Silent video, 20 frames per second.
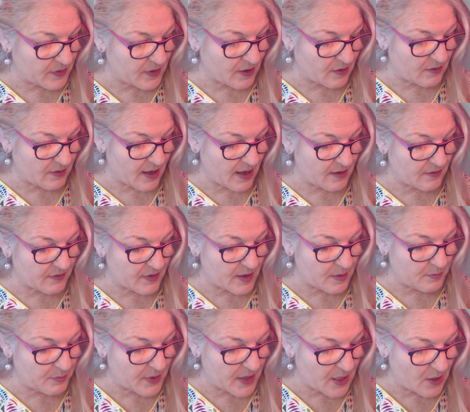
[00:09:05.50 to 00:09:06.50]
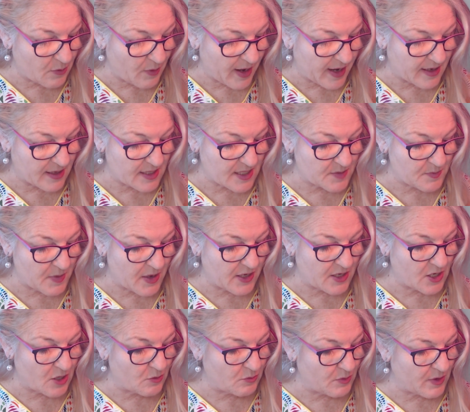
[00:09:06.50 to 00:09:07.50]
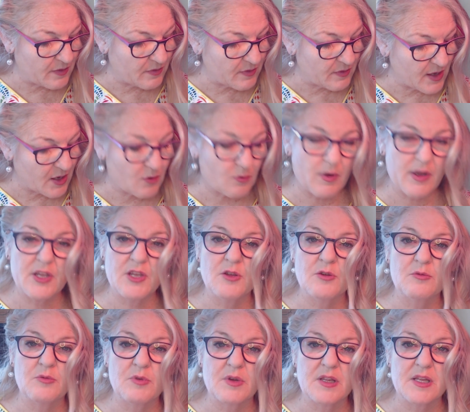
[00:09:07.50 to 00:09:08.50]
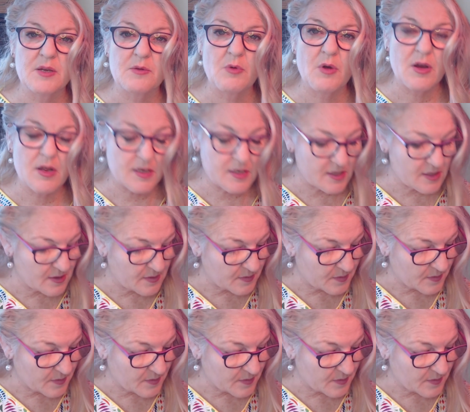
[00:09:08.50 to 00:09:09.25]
their life in a big way and it's made you rethink what you really want.